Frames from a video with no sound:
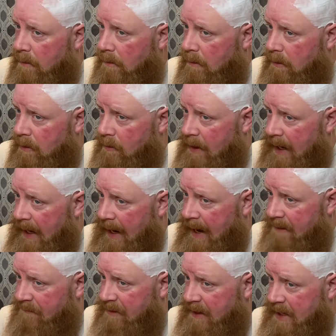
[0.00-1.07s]
You kind of
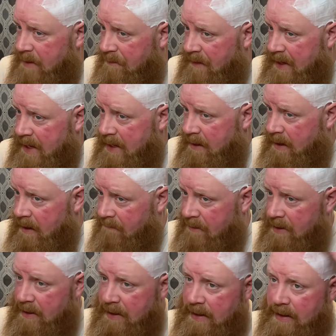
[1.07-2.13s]
have to keep the end of
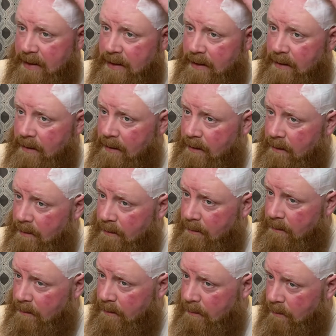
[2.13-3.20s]
it
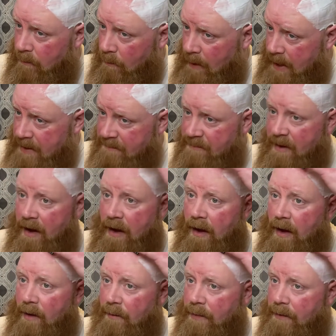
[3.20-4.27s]
raised
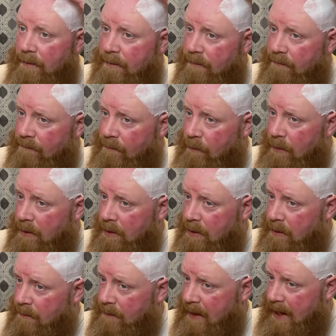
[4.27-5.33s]
up for it to
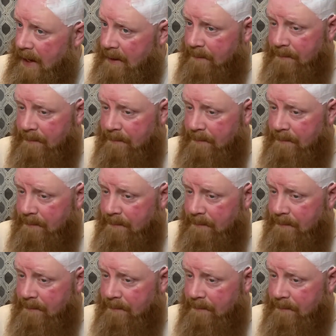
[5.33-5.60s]
do that.